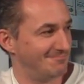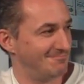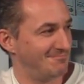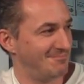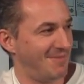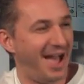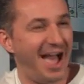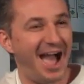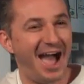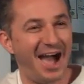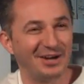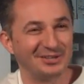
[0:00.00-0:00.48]

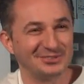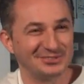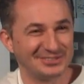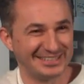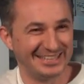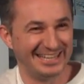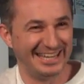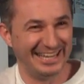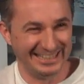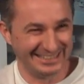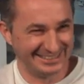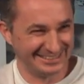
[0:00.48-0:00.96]
house
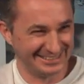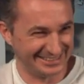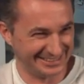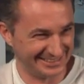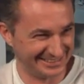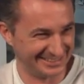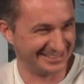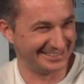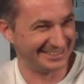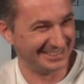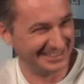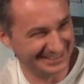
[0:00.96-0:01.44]

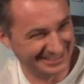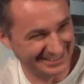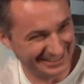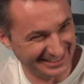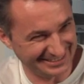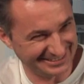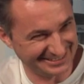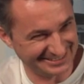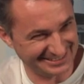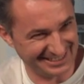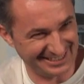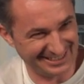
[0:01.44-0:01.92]
guests in that
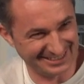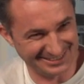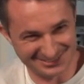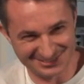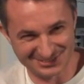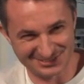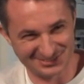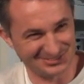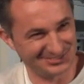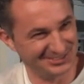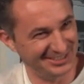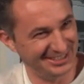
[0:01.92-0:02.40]
sense,
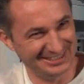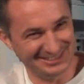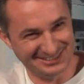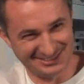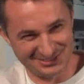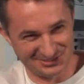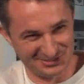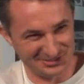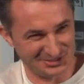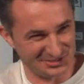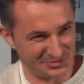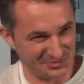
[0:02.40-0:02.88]
or
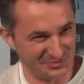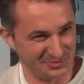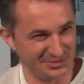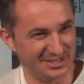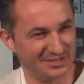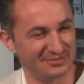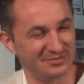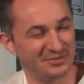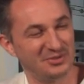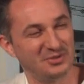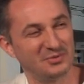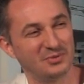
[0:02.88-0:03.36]
interns, or
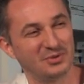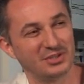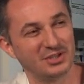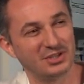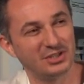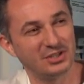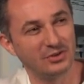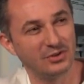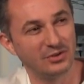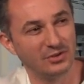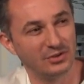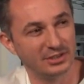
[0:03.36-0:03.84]
whatever you want to
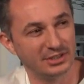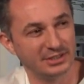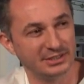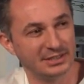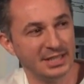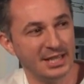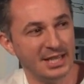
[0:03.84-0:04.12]
call it.